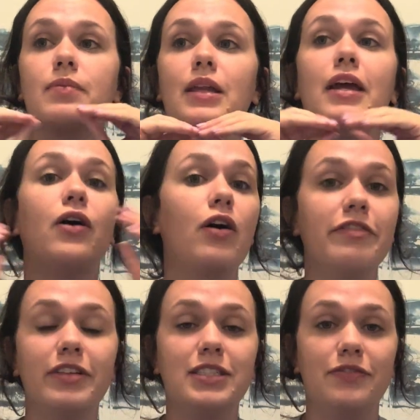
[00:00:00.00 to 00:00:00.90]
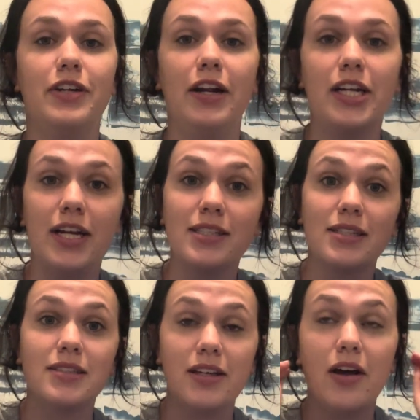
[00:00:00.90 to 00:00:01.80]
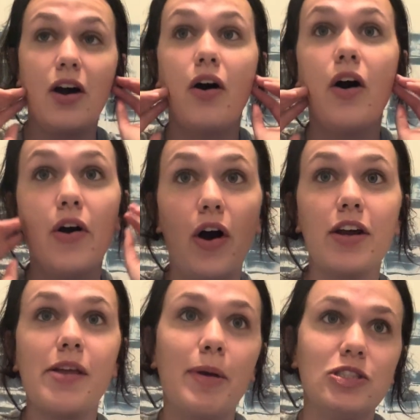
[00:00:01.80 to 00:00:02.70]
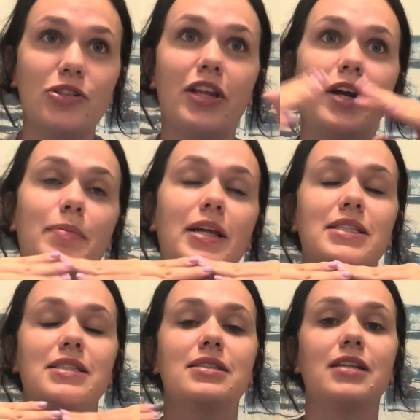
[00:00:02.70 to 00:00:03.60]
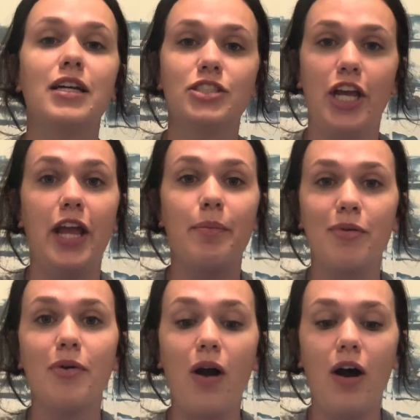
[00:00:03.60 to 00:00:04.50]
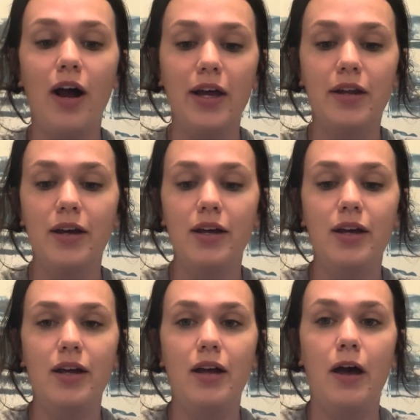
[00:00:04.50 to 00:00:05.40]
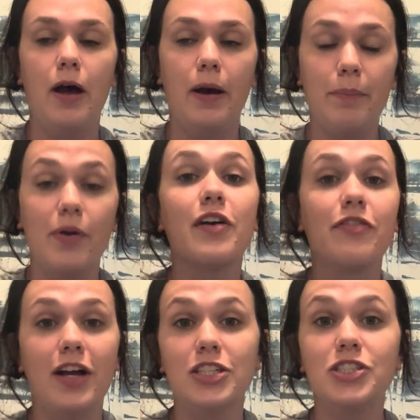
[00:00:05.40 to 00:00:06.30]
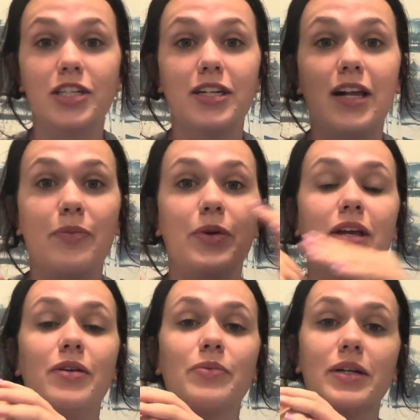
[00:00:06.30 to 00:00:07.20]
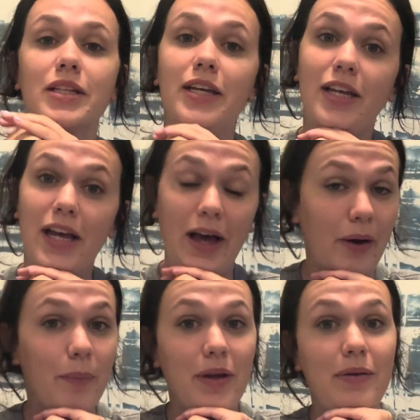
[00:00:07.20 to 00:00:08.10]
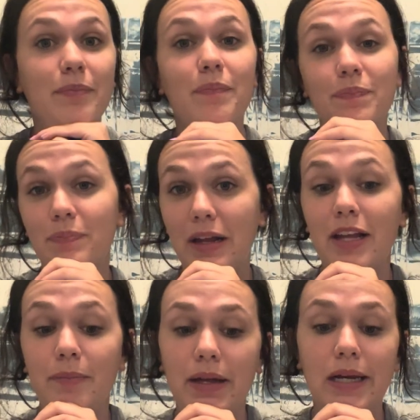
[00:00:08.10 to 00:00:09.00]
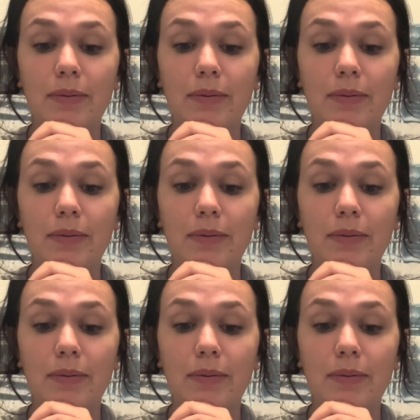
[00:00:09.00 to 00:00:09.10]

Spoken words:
in all of the different areas, because occupational therapy is such a broad profession and we can really help in many